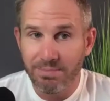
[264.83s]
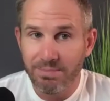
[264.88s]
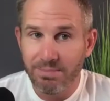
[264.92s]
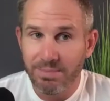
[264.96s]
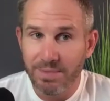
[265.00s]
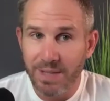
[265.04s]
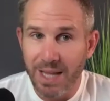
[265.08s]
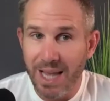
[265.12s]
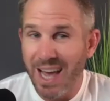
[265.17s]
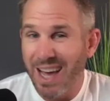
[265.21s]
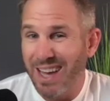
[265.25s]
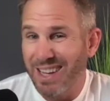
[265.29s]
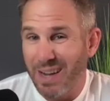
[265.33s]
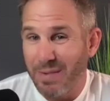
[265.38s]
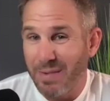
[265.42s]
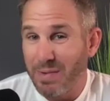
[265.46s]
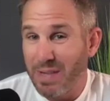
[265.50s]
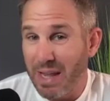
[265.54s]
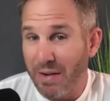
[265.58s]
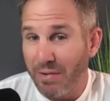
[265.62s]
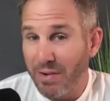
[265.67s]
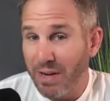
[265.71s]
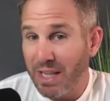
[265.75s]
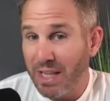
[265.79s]
yeah i
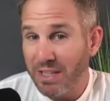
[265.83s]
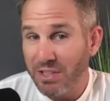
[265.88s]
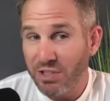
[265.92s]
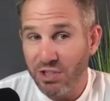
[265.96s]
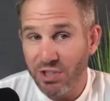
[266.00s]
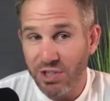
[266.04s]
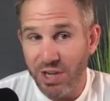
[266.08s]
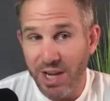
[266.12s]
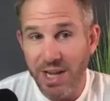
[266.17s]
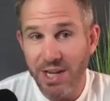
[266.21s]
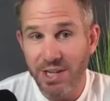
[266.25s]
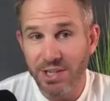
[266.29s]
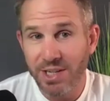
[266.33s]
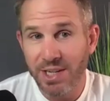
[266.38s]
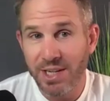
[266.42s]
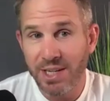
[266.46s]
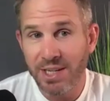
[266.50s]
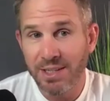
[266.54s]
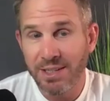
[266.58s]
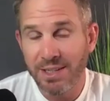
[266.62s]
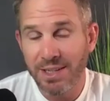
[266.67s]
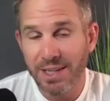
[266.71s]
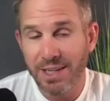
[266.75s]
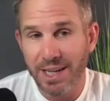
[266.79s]
mean everything's
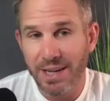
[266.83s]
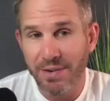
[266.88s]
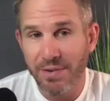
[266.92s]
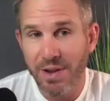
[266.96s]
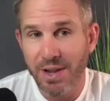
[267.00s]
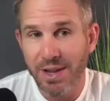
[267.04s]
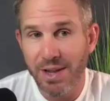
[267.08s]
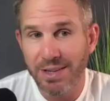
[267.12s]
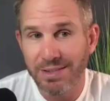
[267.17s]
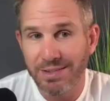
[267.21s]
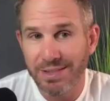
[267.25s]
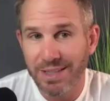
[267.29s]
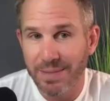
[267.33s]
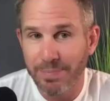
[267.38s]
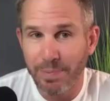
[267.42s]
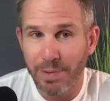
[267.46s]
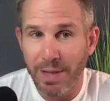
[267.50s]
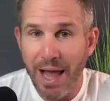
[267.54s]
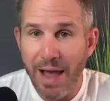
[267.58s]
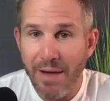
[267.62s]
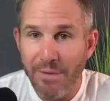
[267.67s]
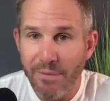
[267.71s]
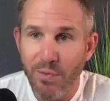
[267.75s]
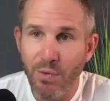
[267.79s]
changing every
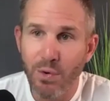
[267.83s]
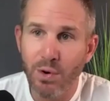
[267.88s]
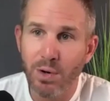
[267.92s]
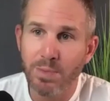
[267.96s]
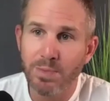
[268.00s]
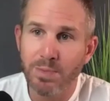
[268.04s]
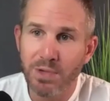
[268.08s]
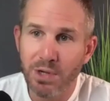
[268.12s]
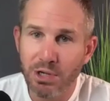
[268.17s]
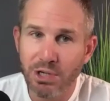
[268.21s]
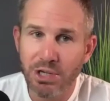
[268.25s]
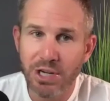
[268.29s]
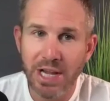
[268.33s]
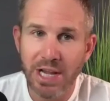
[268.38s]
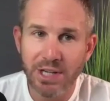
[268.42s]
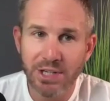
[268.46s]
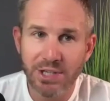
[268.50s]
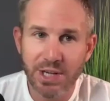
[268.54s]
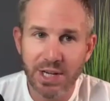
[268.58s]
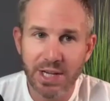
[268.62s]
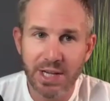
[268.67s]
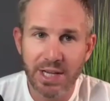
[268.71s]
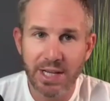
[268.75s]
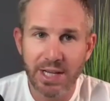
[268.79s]
platforms are
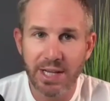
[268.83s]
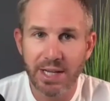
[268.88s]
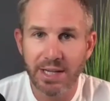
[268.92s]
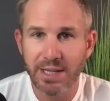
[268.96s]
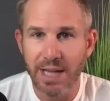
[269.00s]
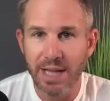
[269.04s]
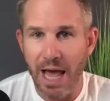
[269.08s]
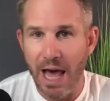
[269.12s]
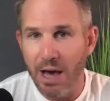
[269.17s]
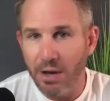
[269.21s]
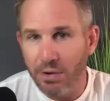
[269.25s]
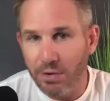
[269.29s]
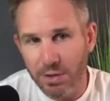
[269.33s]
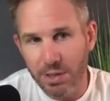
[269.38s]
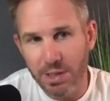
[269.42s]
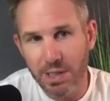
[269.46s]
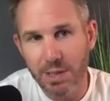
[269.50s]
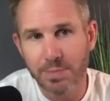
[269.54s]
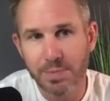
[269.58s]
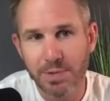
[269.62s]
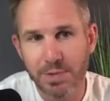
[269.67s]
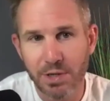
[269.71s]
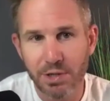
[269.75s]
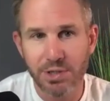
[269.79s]
changing
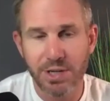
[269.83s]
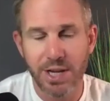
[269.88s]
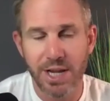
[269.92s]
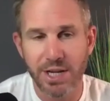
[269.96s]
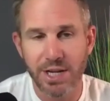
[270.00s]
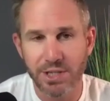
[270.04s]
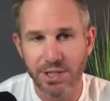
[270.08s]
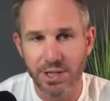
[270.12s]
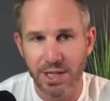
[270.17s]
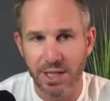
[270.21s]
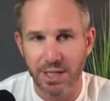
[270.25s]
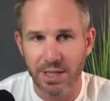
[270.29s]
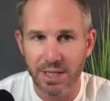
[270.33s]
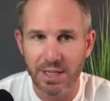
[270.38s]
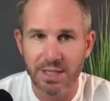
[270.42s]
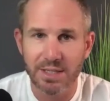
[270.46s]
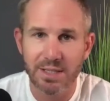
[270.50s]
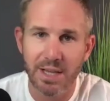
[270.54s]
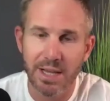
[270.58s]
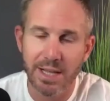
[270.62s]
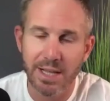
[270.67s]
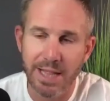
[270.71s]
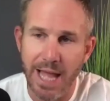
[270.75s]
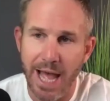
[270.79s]
algorithms are changing and things
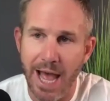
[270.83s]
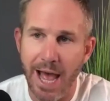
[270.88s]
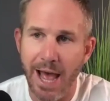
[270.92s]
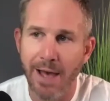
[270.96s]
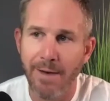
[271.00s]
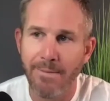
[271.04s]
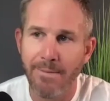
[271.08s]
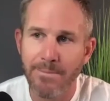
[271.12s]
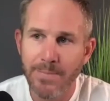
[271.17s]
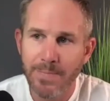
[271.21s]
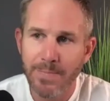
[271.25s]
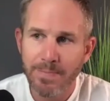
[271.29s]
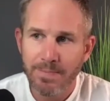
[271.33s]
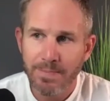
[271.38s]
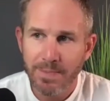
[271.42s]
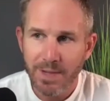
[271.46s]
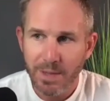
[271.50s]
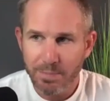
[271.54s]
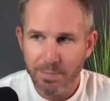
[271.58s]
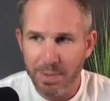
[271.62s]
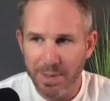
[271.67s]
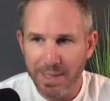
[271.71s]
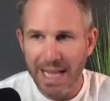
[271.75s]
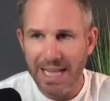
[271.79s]
like that
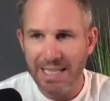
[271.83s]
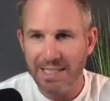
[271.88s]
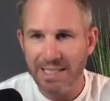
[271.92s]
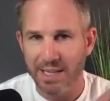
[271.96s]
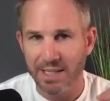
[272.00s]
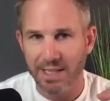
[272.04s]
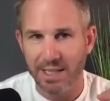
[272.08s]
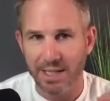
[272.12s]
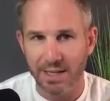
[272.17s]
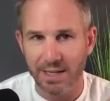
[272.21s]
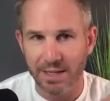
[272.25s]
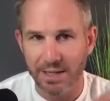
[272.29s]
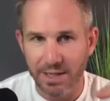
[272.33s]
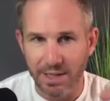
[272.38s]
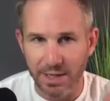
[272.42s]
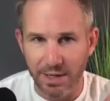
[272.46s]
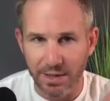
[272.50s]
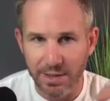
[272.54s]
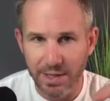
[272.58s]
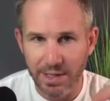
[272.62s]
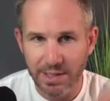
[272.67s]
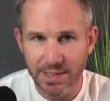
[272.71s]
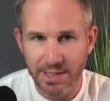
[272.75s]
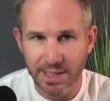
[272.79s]
but that's like the you
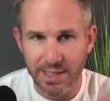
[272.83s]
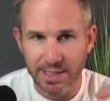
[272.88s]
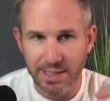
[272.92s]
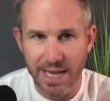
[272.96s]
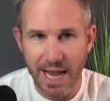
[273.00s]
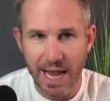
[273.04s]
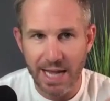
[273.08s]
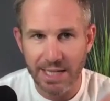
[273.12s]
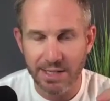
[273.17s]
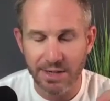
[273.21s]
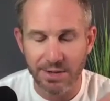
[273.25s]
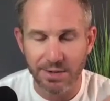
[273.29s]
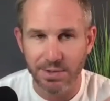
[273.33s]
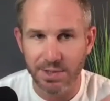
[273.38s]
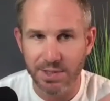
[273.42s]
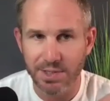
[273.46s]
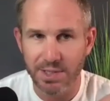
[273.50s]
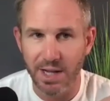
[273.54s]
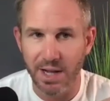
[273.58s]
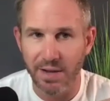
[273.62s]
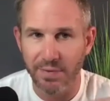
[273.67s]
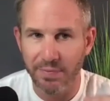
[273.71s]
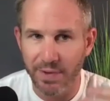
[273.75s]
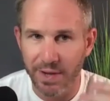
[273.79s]
know that's the tactical
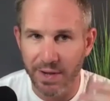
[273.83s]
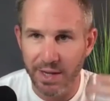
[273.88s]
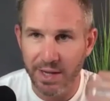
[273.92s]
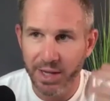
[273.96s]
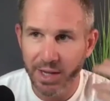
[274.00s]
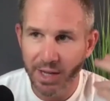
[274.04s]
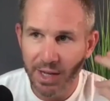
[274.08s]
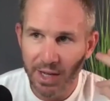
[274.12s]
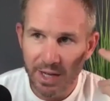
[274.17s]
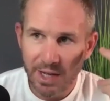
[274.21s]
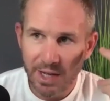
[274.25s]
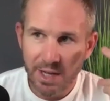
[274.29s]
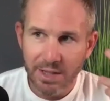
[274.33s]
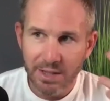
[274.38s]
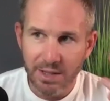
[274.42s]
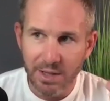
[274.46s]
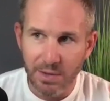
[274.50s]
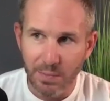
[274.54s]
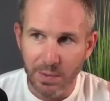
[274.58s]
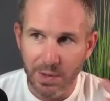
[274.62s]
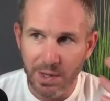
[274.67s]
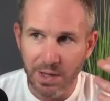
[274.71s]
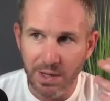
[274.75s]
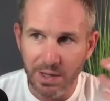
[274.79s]
stuff like
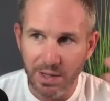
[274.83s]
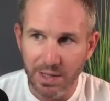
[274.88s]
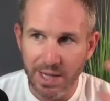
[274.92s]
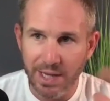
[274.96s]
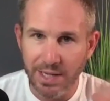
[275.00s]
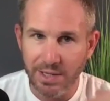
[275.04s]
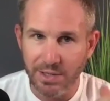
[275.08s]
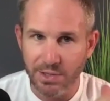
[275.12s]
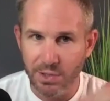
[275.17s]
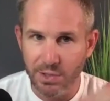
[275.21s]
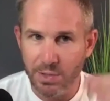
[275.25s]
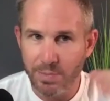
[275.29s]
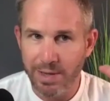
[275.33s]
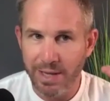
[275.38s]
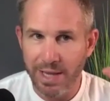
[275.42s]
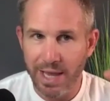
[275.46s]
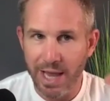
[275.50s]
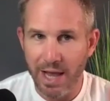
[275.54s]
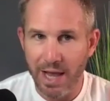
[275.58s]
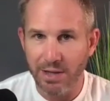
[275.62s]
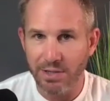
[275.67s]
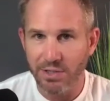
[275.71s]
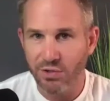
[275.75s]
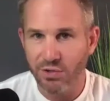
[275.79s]
the real like zooming
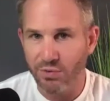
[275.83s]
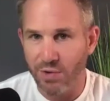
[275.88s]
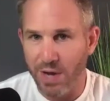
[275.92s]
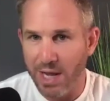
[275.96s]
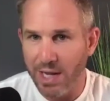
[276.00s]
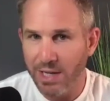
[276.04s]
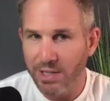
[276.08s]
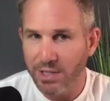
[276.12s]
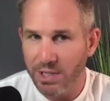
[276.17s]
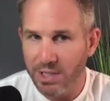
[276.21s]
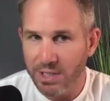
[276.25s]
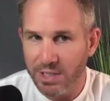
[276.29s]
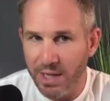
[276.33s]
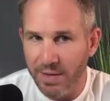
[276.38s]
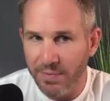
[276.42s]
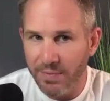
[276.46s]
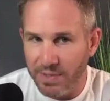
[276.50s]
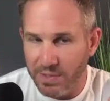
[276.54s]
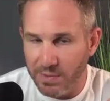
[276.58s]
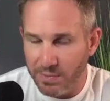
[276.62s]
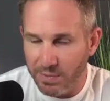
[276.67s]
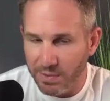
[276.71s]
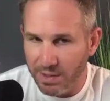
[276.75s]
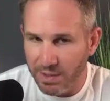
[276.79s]
out strategy stuff
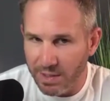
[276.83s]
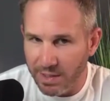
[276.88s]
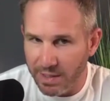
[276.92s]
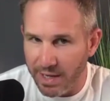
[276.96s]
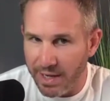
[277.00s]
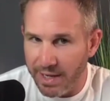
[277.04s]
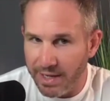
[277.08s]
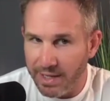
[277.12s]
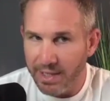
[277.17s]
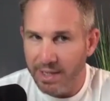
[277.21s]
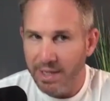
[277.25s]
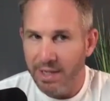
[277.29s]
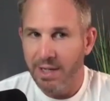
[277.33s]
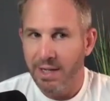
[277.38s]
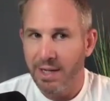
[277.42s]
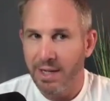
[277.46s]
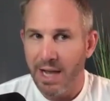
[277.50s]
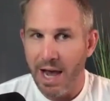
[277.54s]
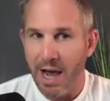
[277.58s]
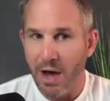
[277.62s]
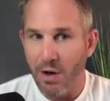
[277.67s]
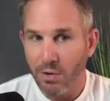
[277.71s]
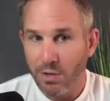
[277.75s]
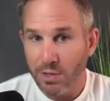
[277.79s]
is really like
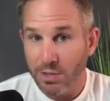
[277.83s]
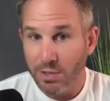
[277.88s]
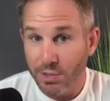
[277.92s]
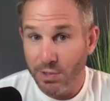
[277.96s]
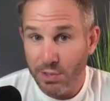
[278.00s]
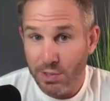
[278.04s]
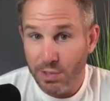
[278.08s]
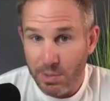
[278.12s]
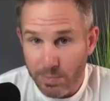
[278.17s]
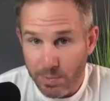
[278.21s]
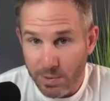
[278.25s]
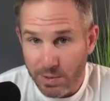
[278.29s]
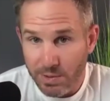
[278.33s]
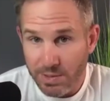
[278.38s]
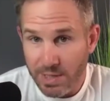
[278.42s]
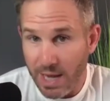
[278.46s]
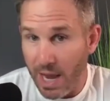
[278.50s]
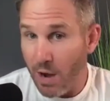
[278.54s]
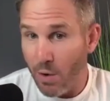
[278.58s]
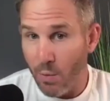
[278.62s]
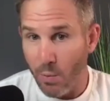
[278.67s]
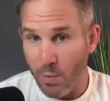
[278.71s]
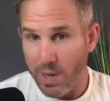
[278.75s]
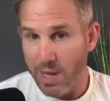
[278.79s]
how consumers,
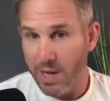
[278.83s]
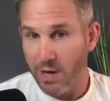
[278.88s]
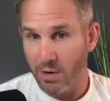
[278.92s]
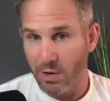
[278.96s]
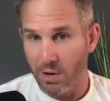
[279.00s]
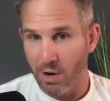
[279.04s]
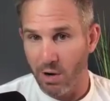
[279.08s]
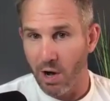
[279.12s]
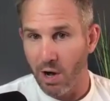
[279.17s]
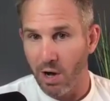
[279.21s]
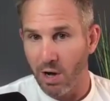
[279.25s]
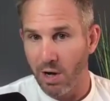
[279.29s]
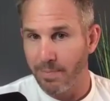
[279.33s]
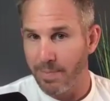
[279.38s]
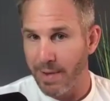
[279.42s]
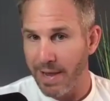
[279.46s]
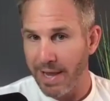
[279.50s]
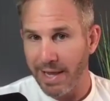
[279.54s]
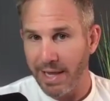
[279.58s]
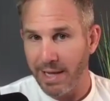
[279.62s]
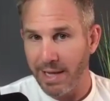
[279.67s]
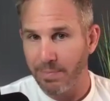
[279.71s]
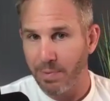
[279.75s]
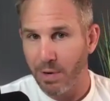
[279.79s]
how we are all
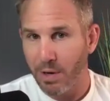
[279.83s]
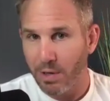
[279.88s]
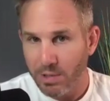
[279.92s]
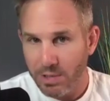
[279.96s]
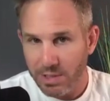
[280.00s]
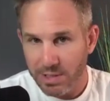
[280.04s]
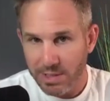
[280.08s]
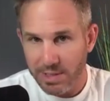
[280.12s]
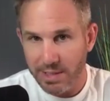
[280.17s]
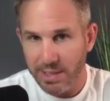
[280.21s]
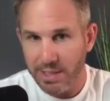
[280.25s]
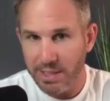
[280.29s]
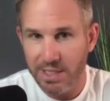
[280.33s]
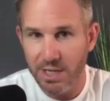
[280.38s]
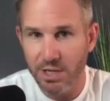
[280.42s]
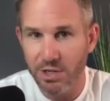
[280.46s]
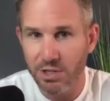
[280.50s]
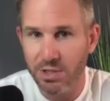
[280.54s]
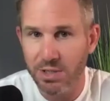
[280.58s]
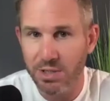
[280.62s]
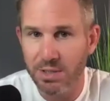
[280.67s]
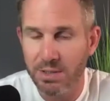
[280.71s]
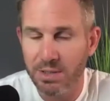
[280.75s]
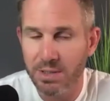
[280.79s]
making purchasing
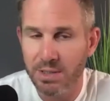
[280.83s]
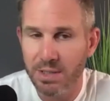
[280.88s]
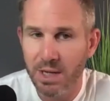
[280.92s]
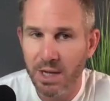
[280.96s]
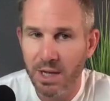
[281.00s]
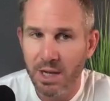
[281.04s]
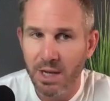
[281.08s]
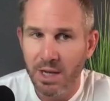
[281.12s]
decisions.